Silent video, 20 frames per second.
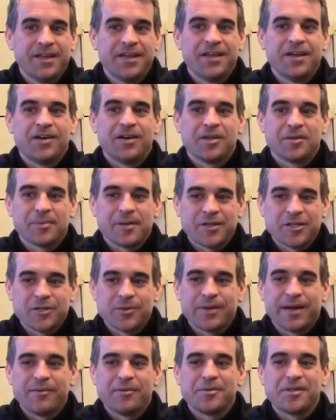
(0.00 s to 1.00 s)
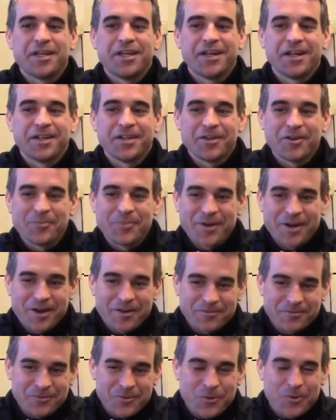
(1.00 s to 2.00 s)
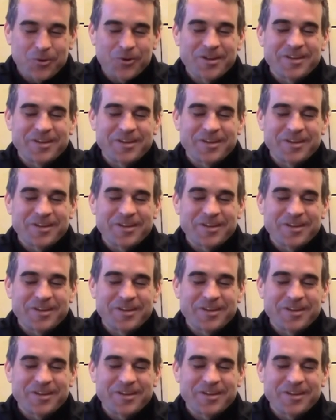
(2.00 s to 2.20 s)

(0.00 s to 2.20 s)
especially when I was getting a little bit off course